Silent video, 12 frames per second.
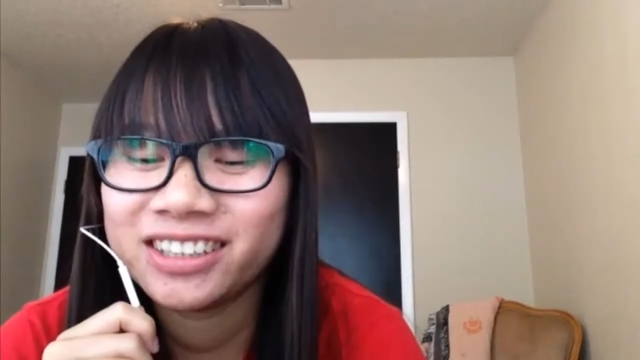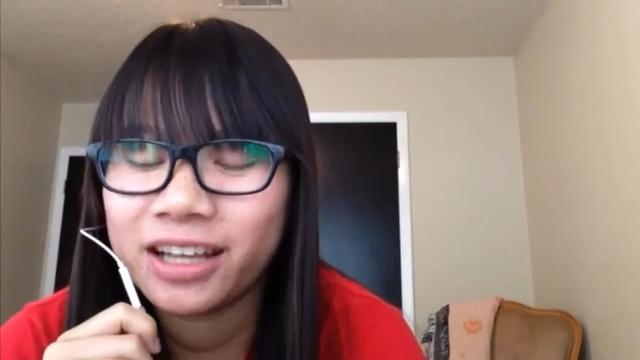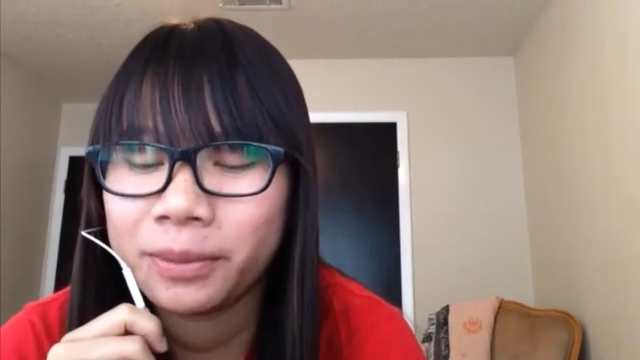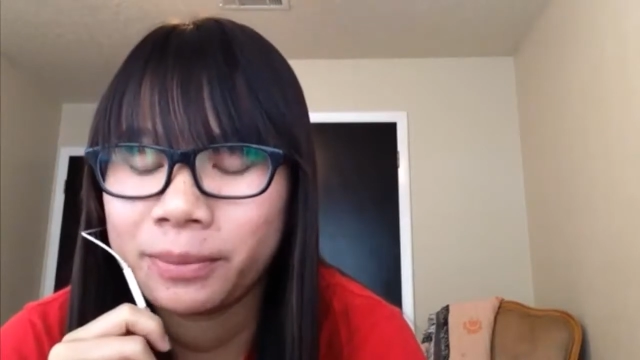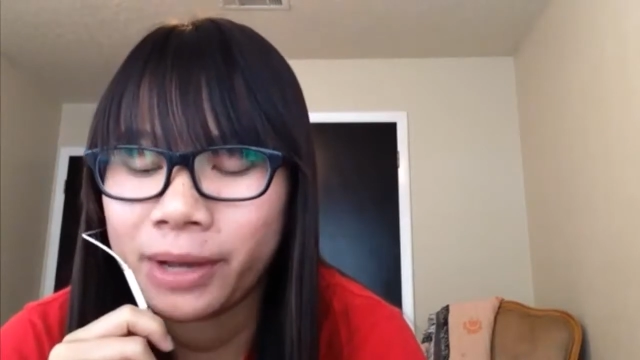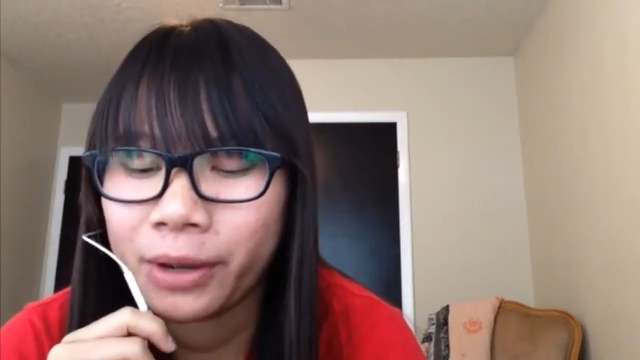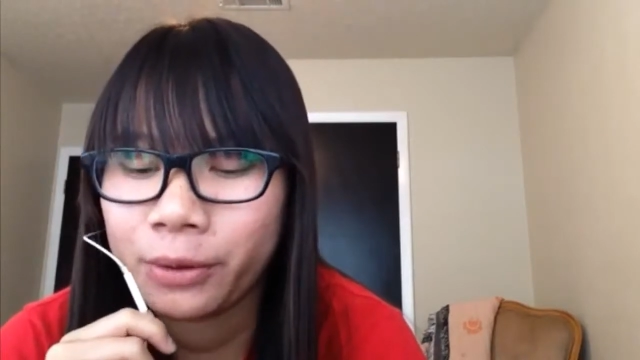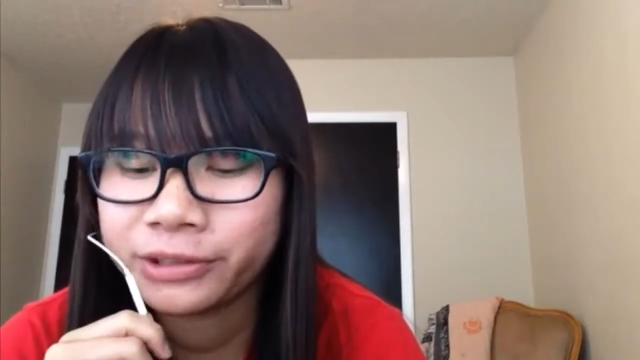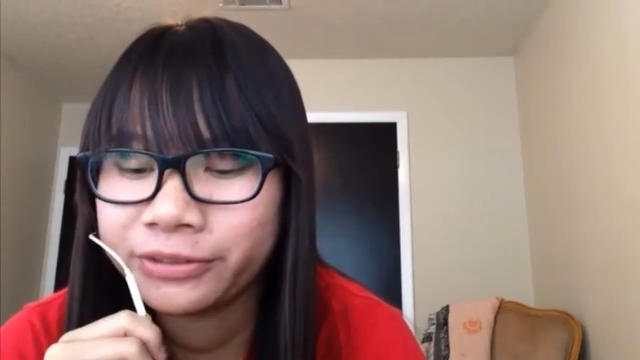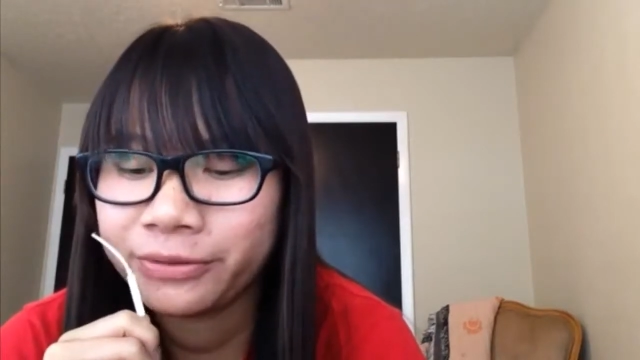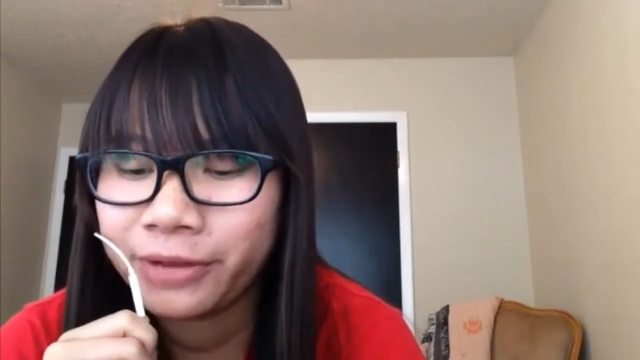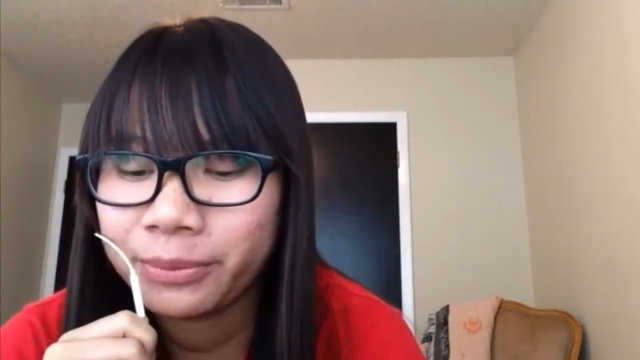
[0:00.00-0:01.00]

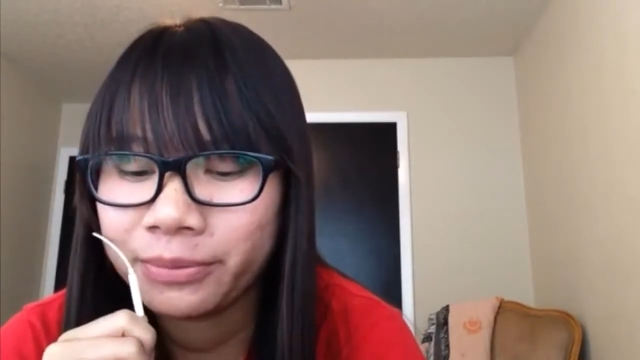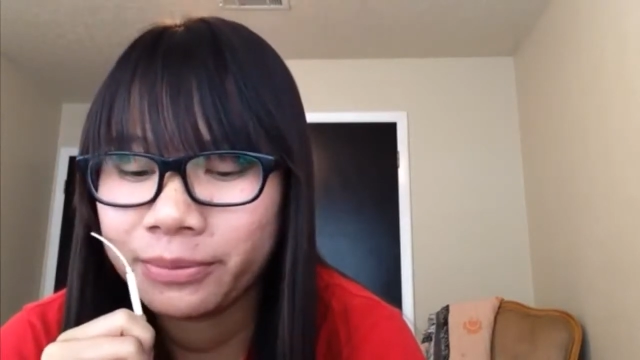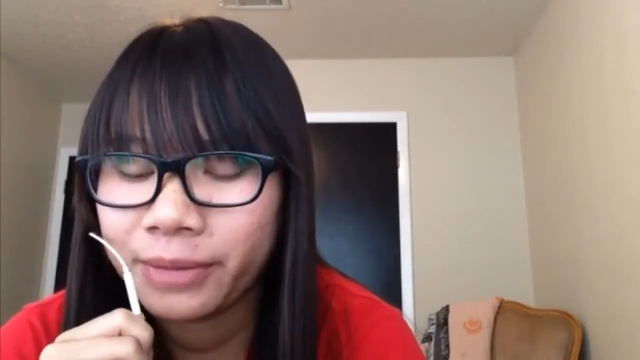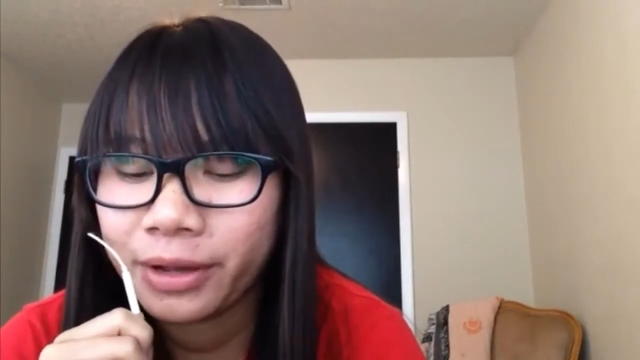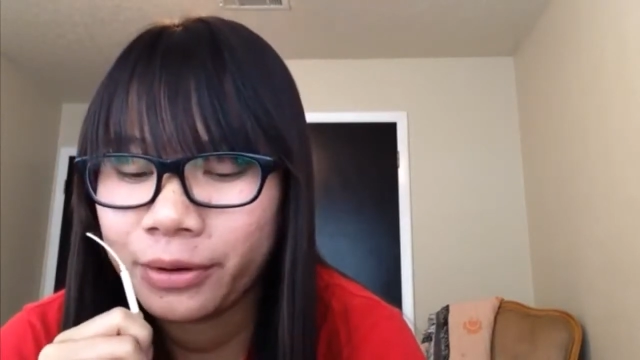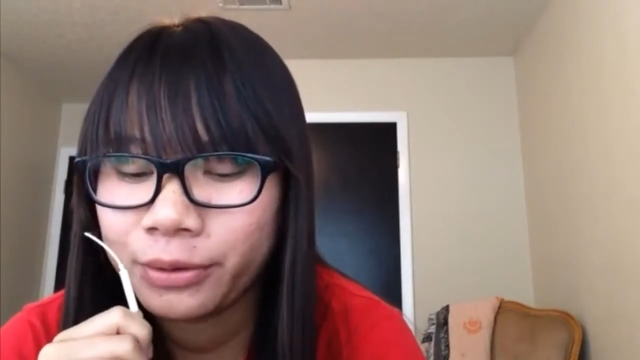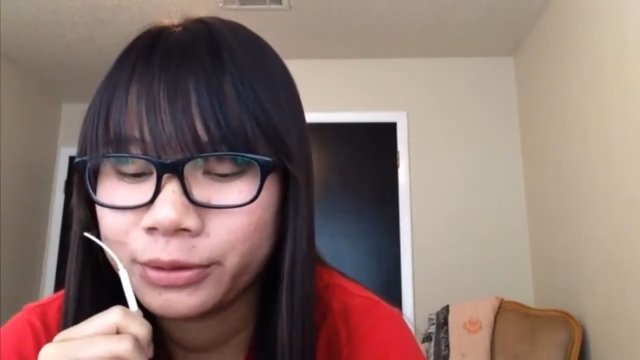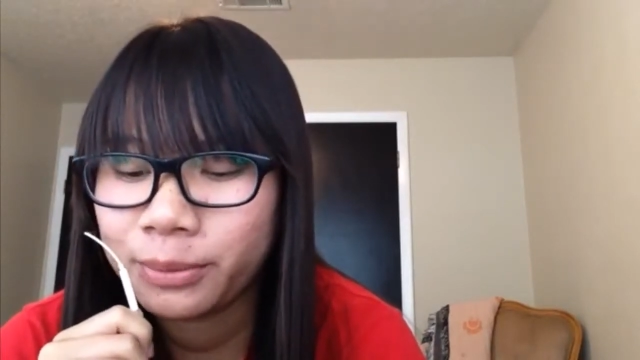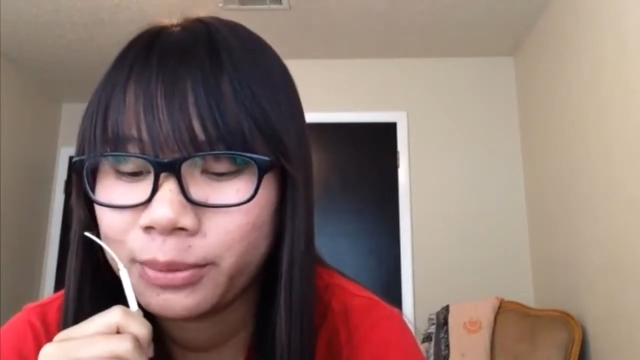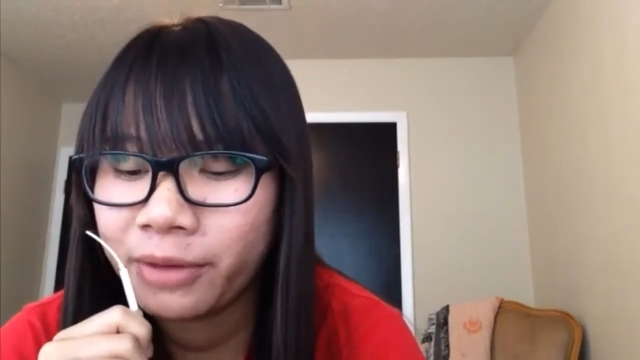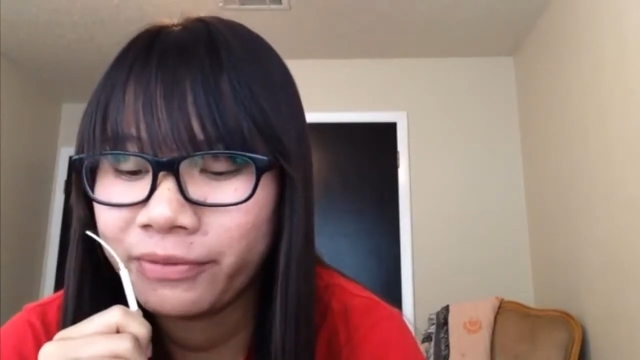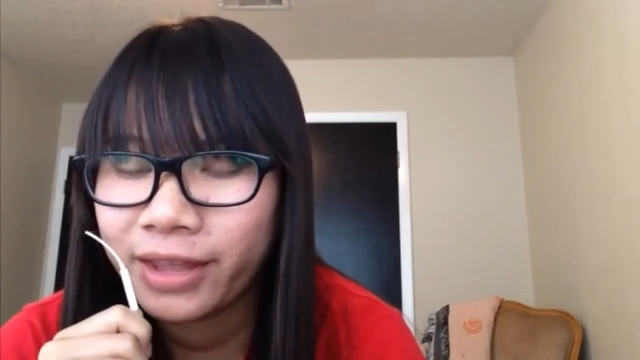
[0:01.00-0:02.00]
My host
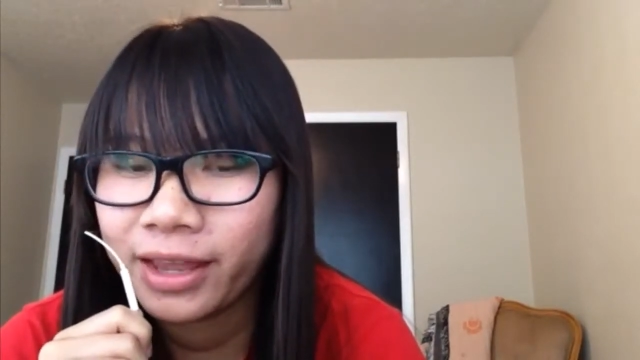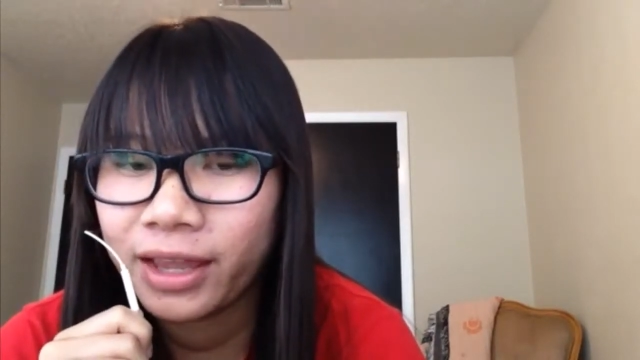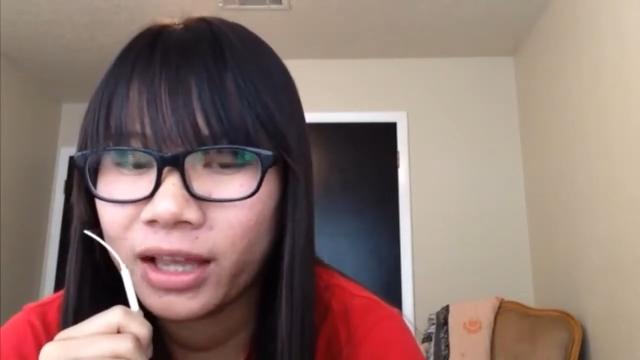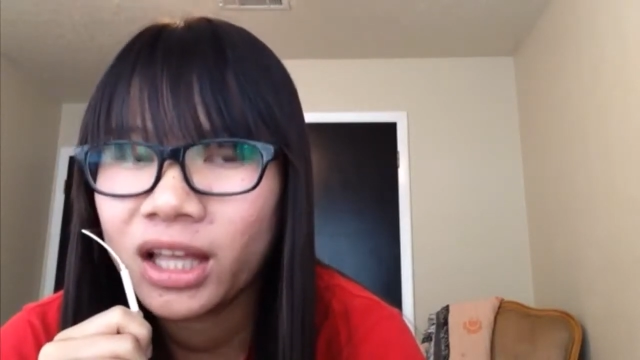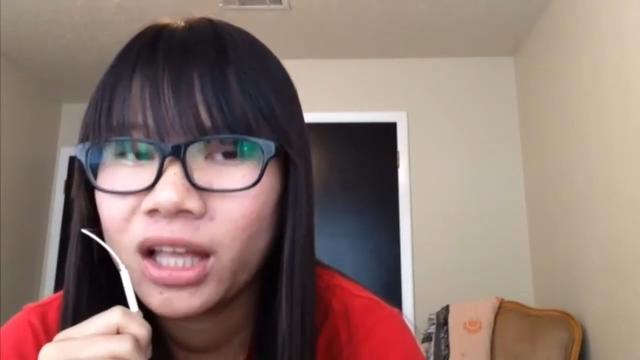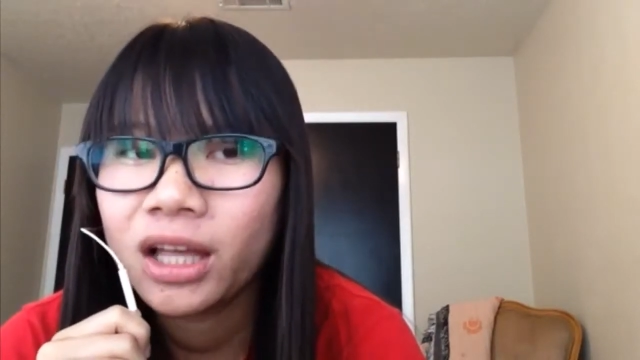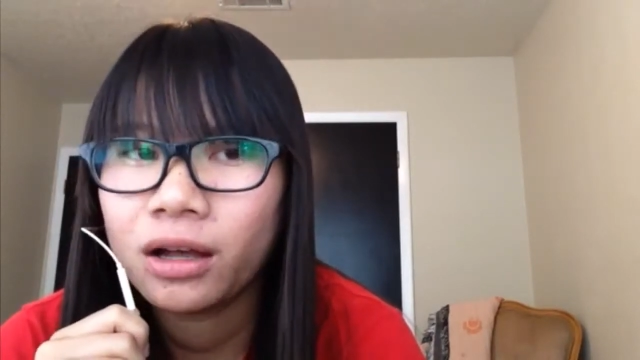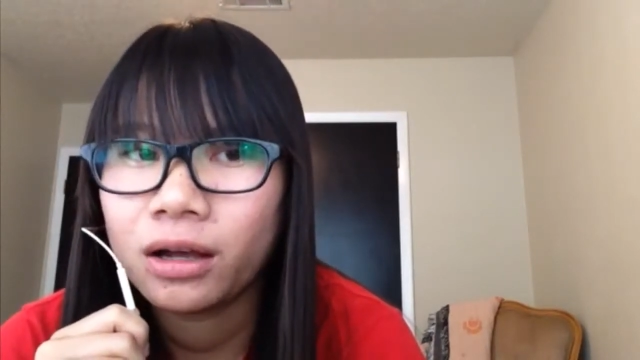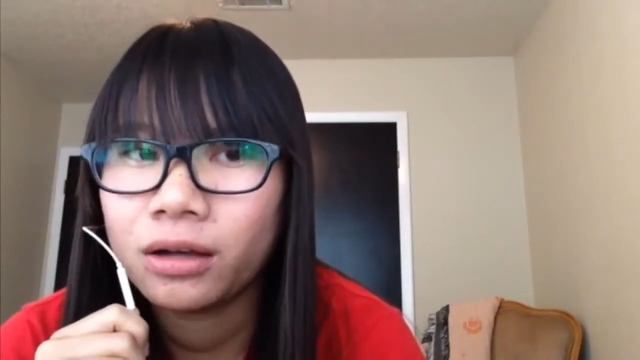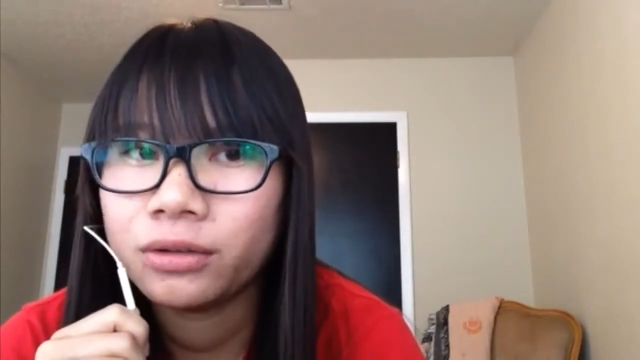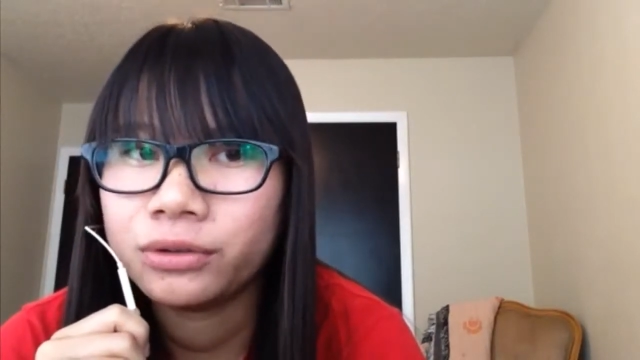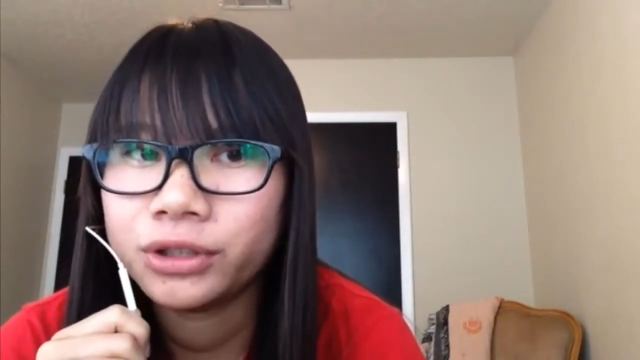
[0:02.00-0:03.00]
mom think,
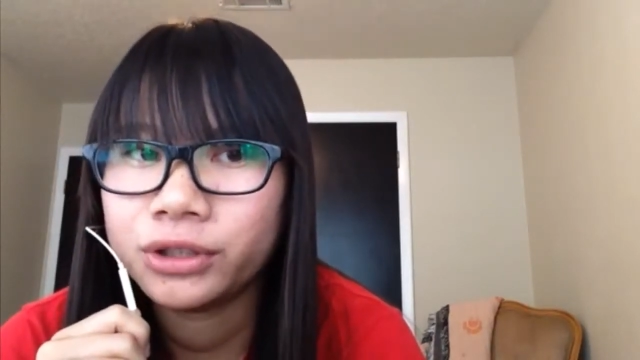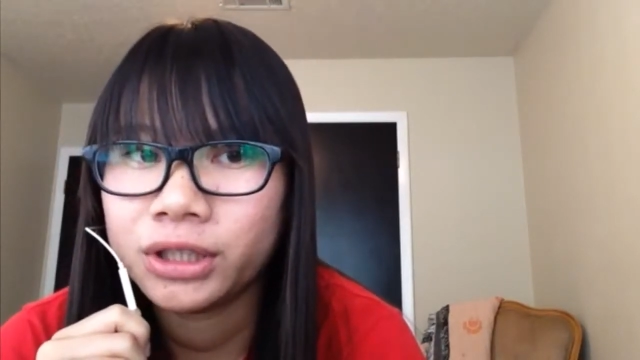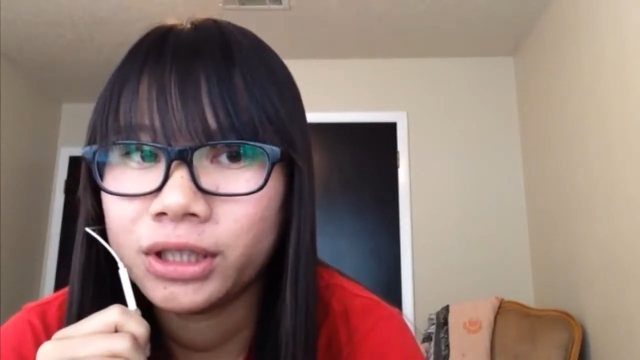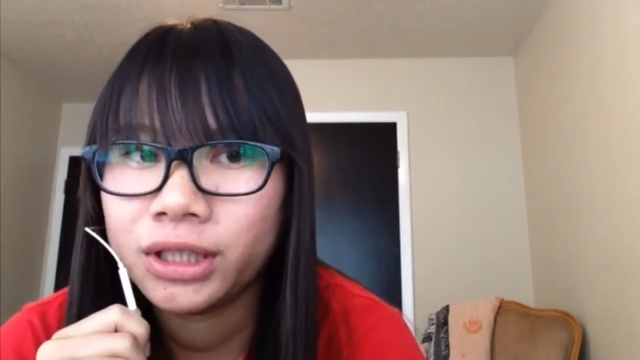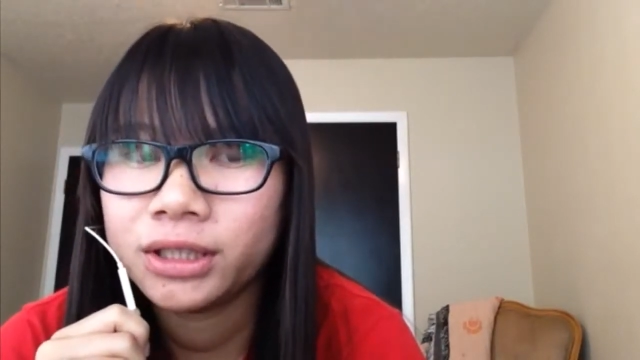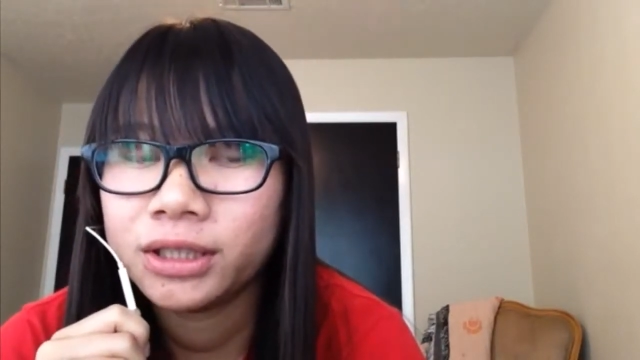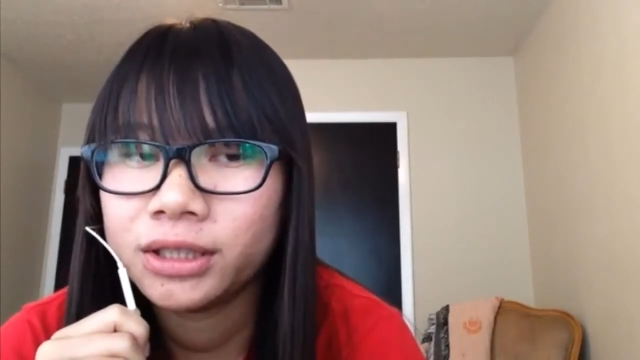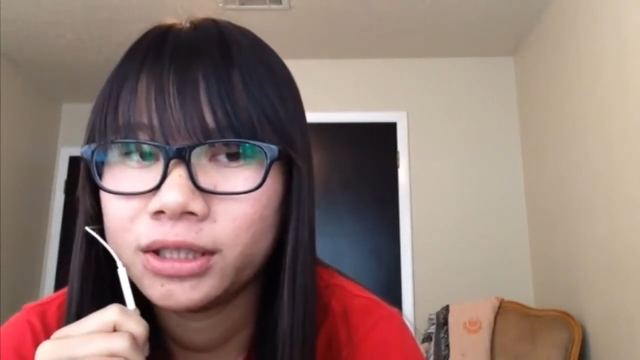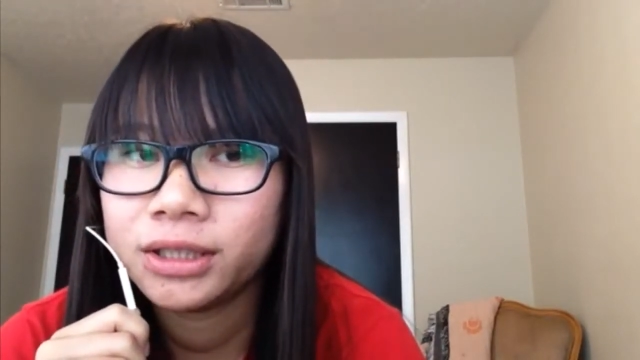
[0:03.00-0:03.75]
oh, she